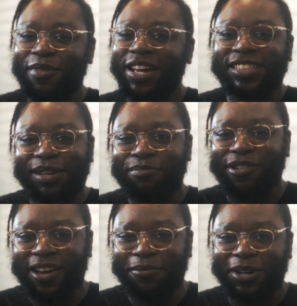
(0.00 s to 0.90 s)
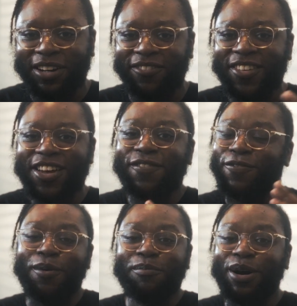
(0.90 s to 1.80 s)
makes it prohibitive
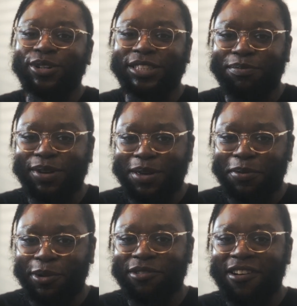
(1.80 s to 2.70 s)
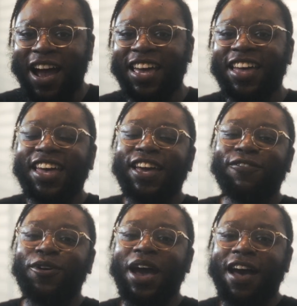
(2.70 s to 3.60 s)
for most people, right? If
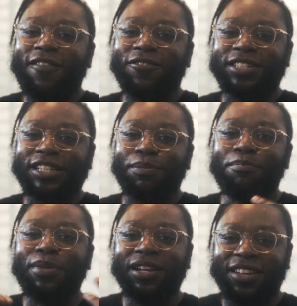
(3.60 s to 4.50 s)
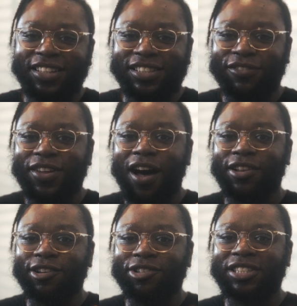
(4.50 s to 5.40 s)
you have just millions of
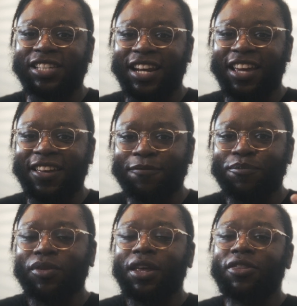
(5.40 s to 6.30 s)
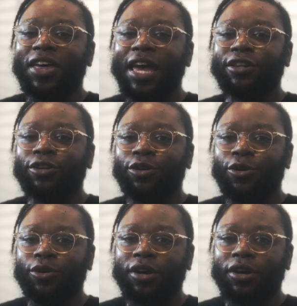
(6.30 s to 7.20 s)
dollars sitting, then
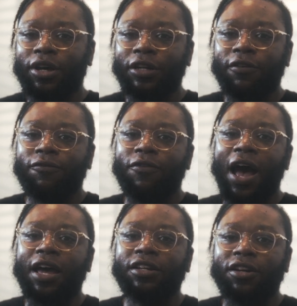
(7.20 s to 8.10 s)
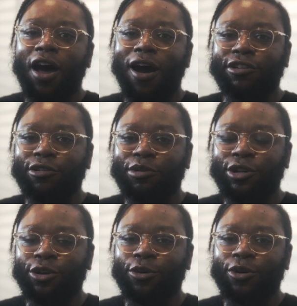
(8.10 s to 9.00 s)
you could find an
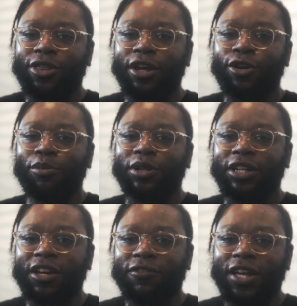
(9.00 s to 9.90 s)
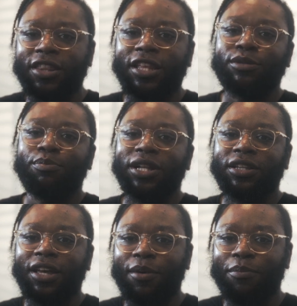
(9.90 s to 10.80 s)
entrepreneur that you believe in that's
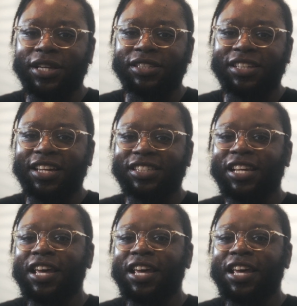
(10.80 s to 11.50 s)
building a business